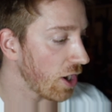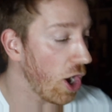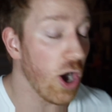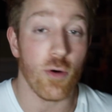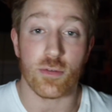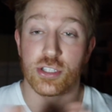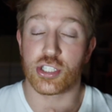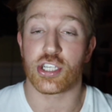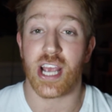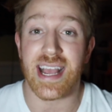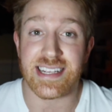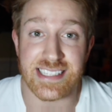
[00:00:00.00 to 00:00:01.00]
Oh,
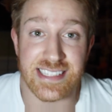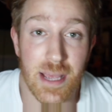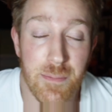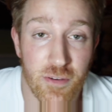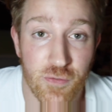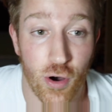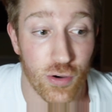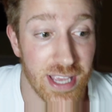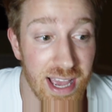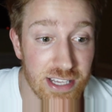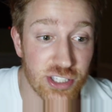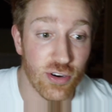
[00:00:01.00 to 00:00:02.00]
check Snippet Vault.
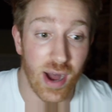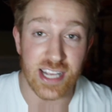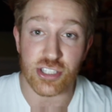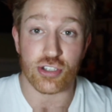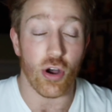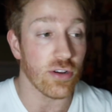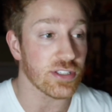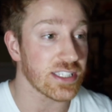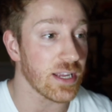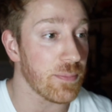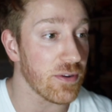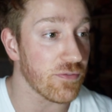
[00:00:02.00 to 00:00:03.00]
Yeah, so I saw
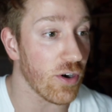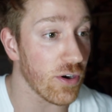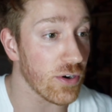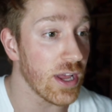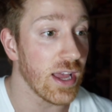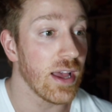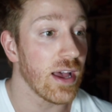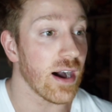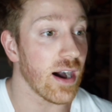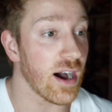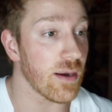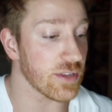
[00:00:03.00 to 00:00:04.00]
Snippet Vault.
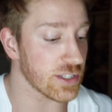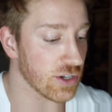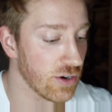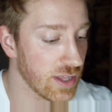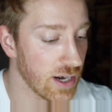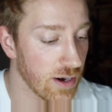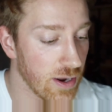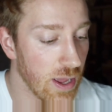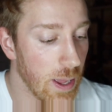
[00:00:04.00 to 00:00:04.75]
Um, let's go there.